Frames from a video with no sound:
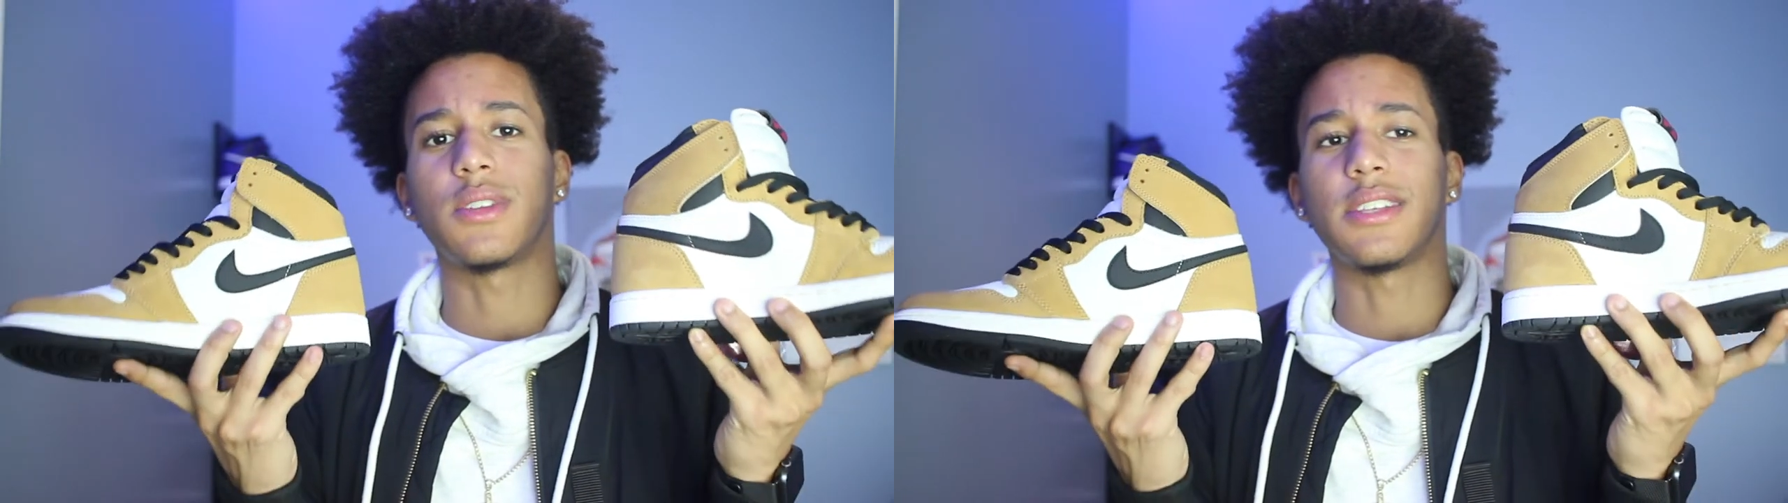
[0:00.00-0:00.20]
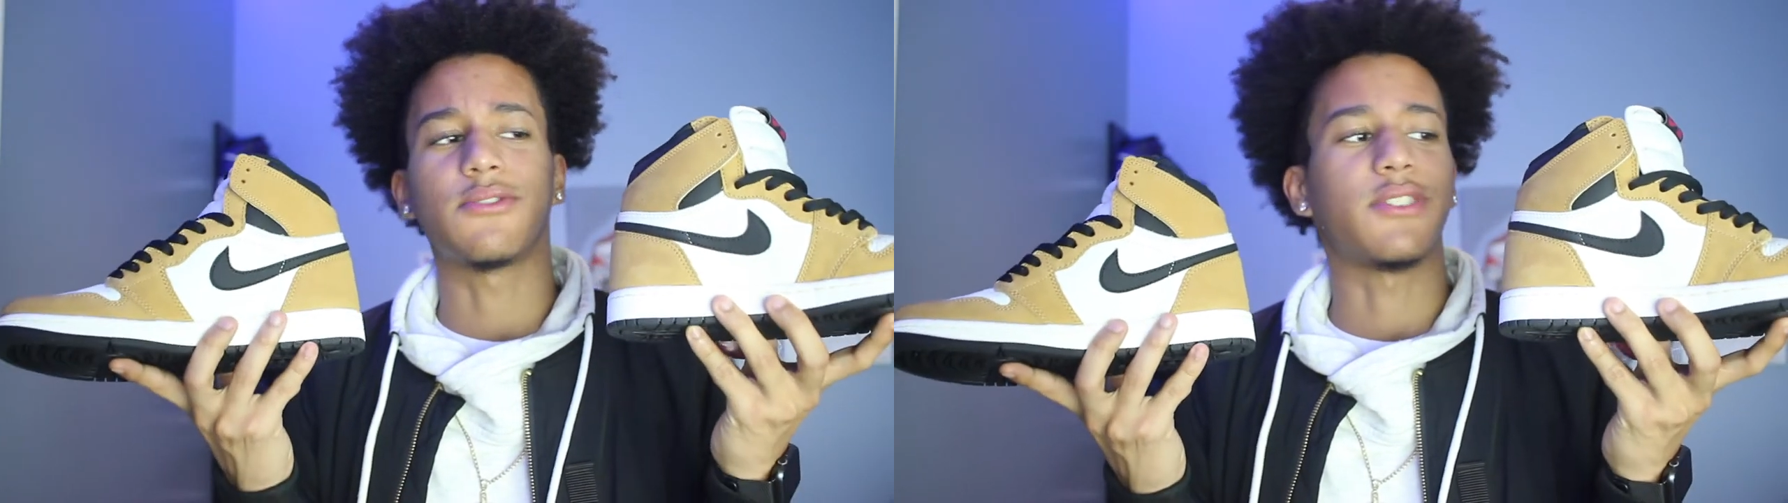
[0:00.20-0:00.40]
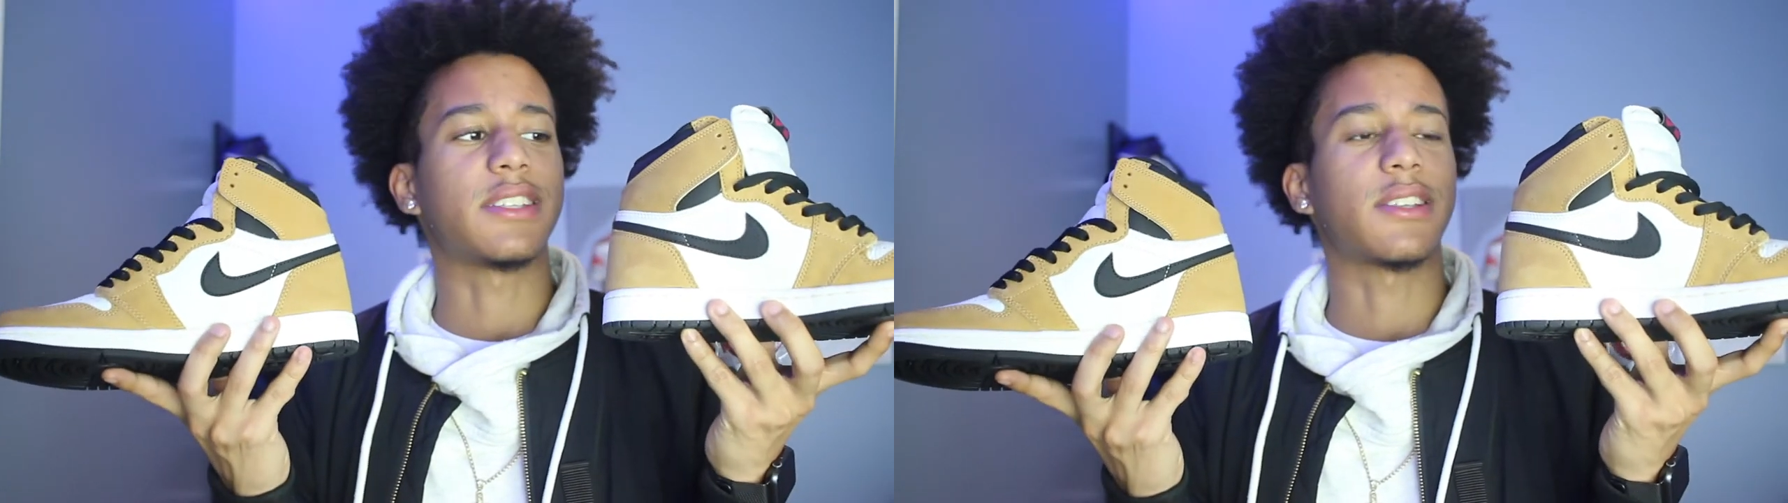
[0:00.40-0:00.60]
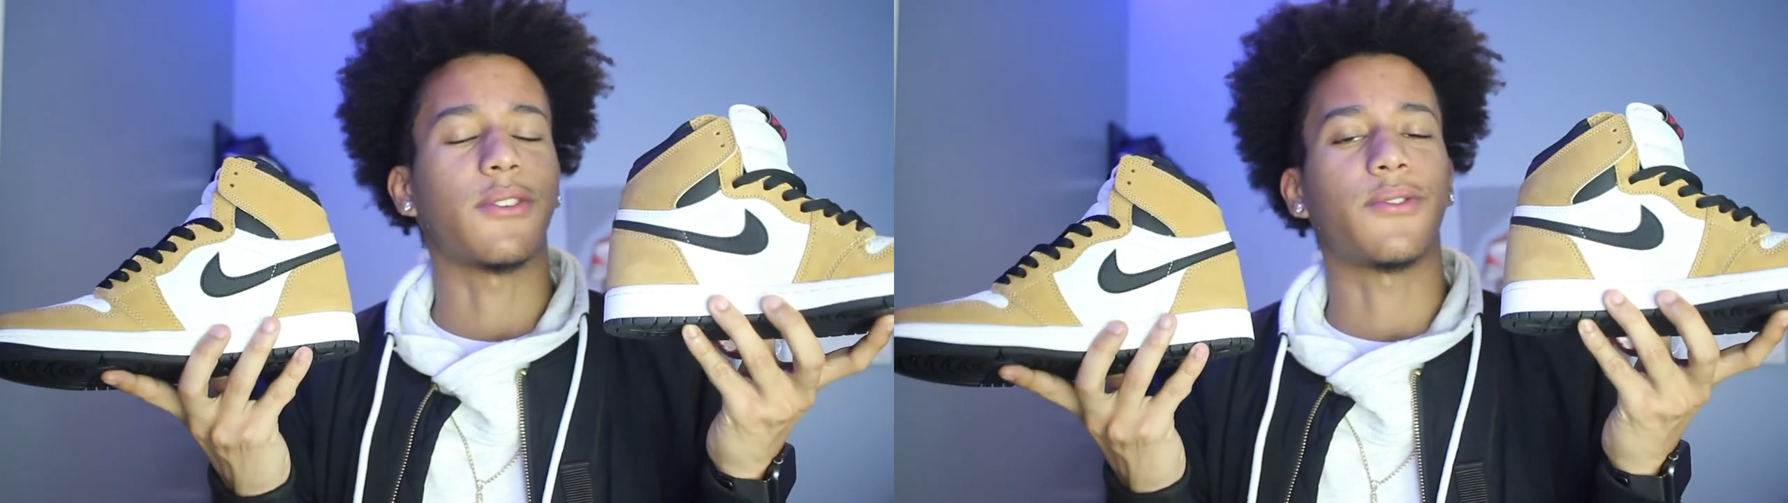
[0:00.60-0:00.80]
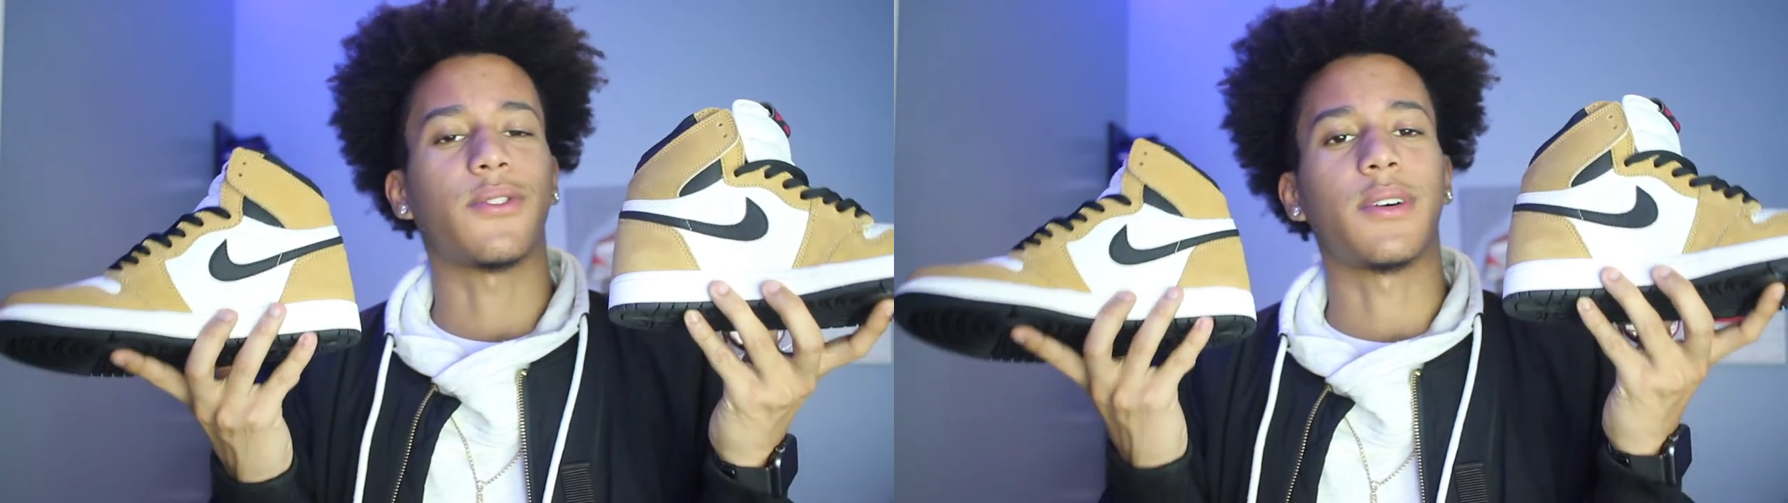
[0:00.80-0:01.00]
these
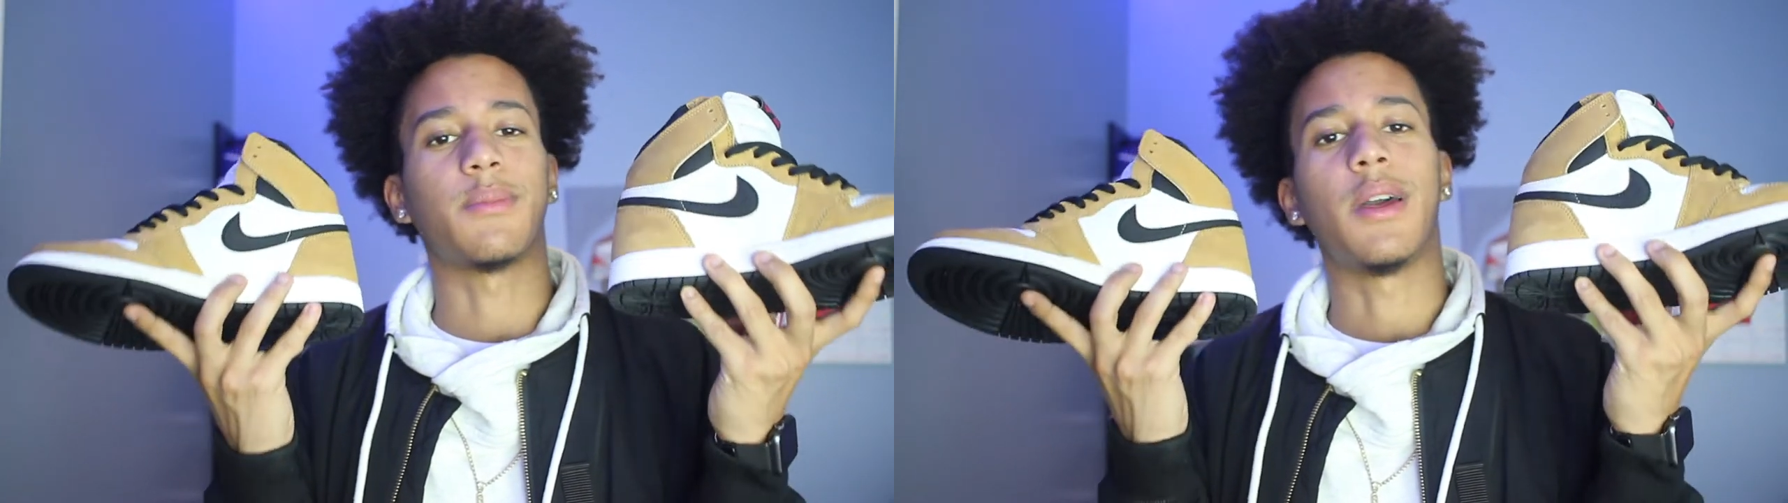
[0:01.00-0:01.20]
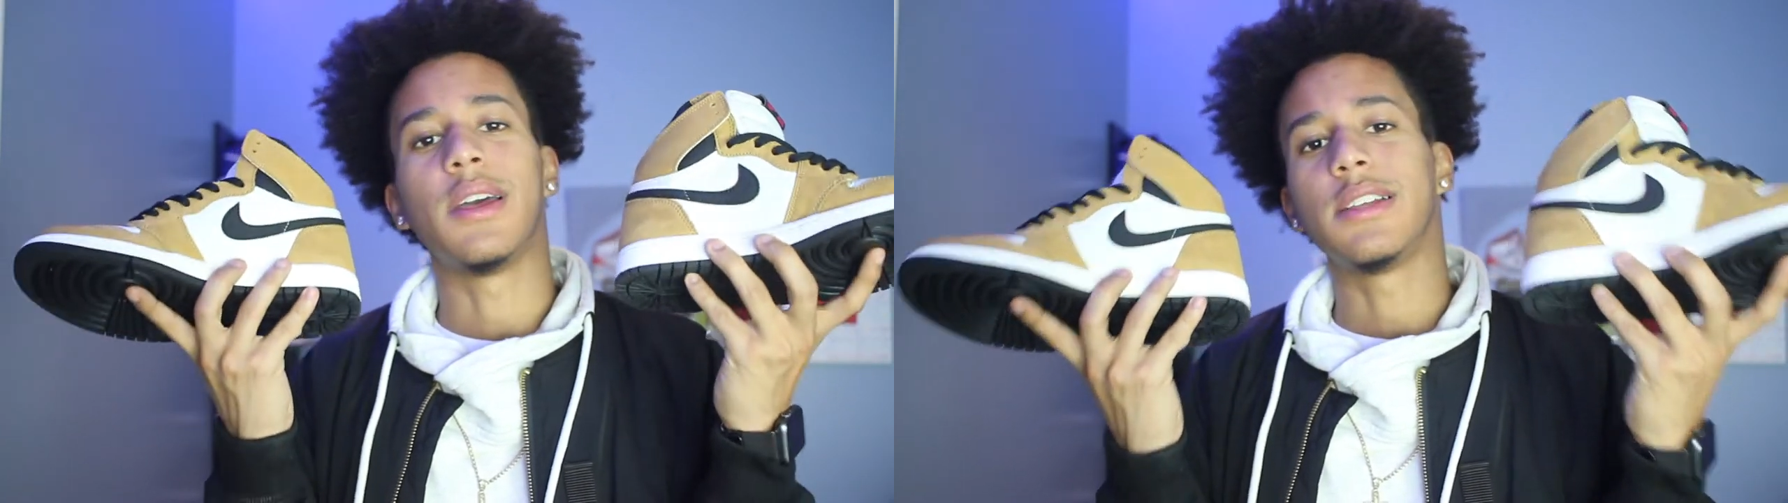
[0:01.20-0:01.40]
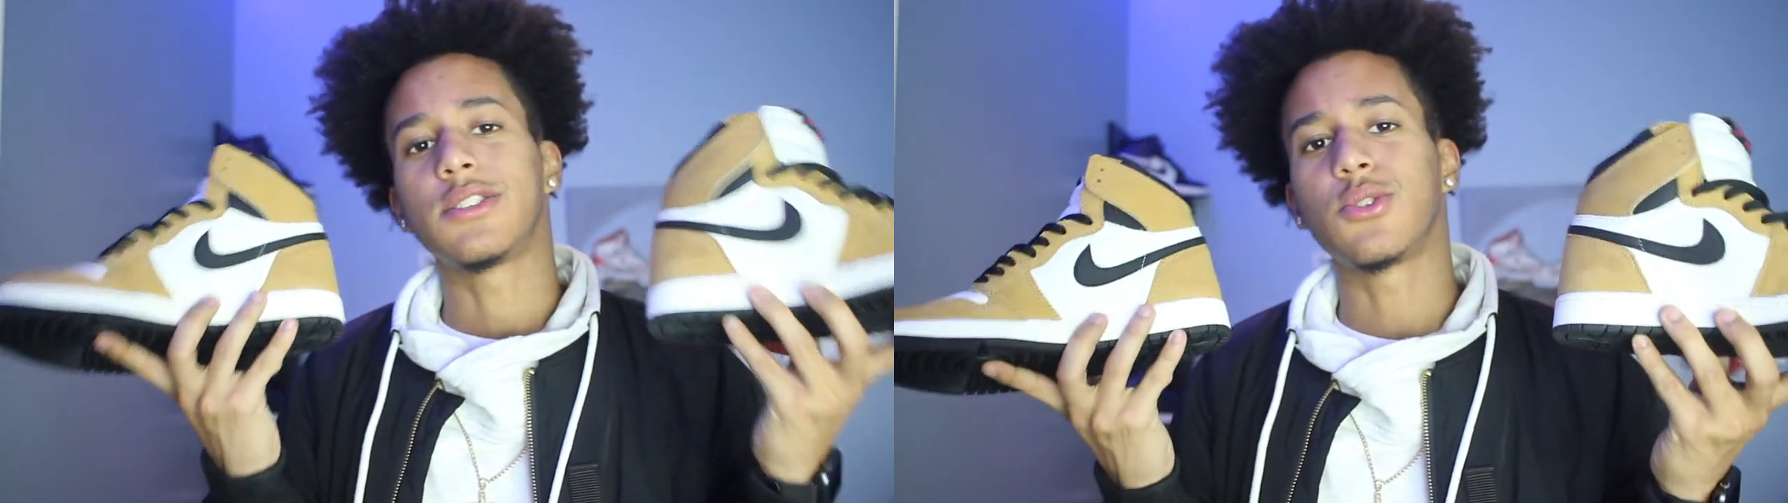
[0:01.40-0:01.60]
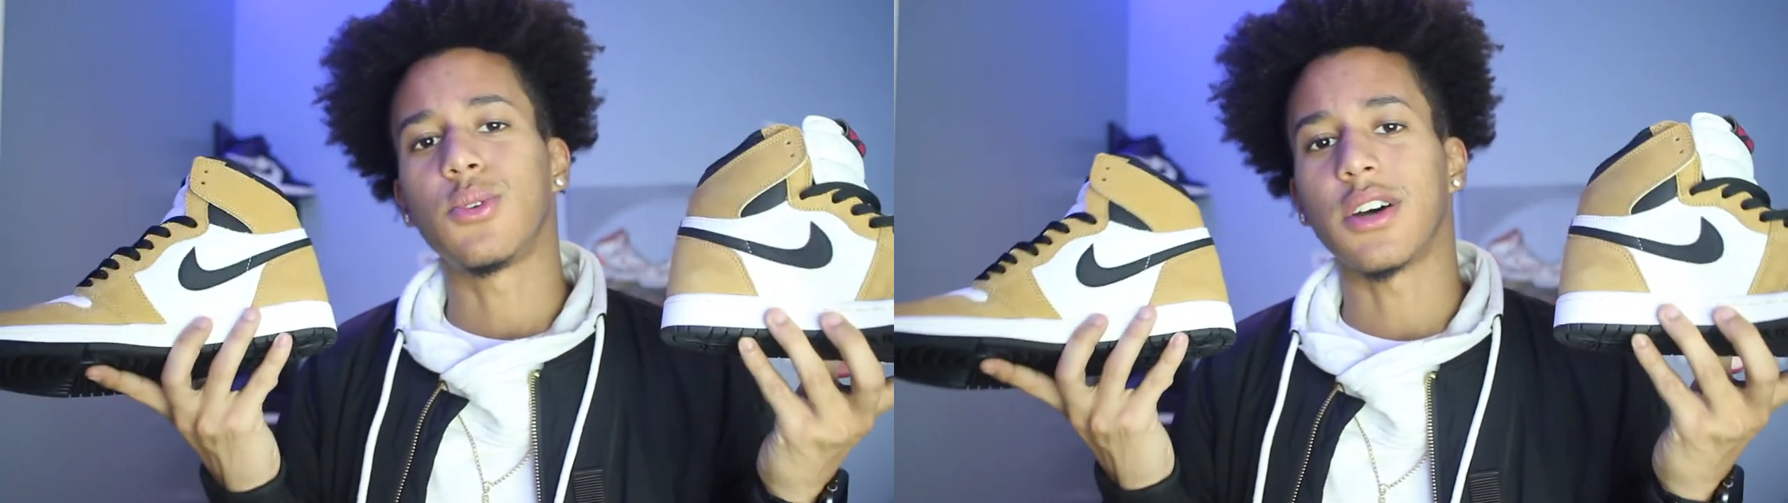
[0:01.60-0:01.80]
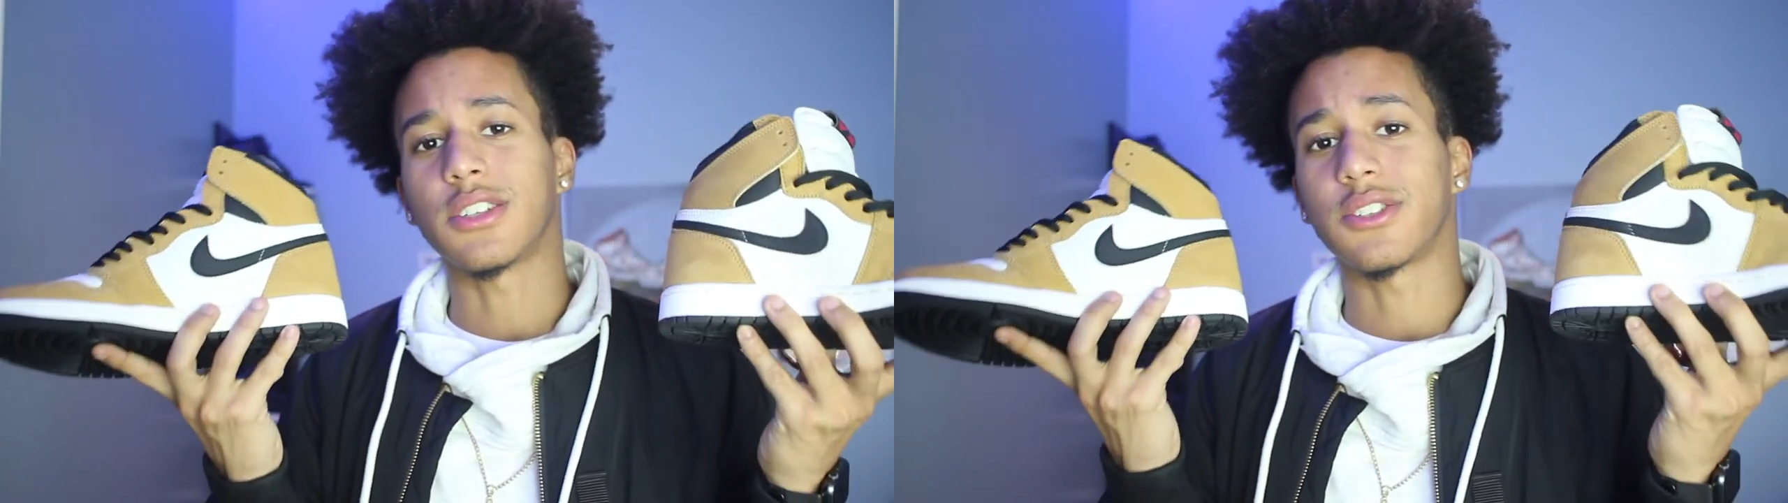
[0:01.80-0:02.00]
resell from two
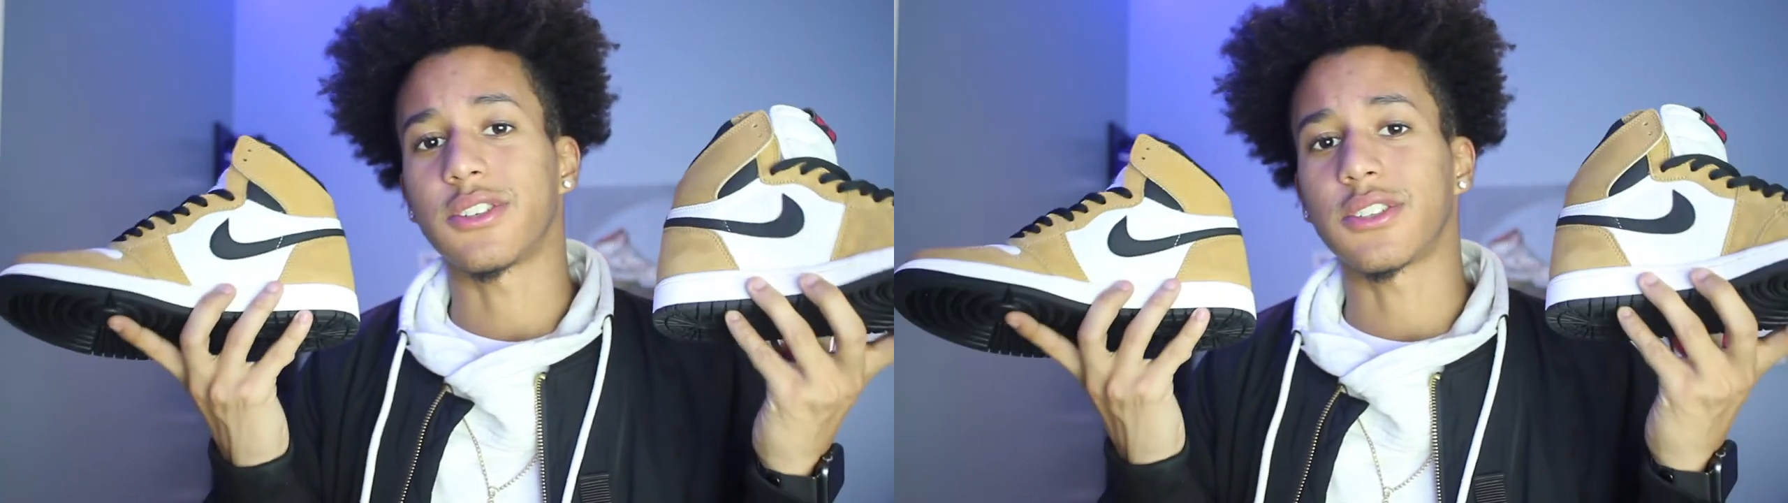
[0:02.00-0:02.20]
hundred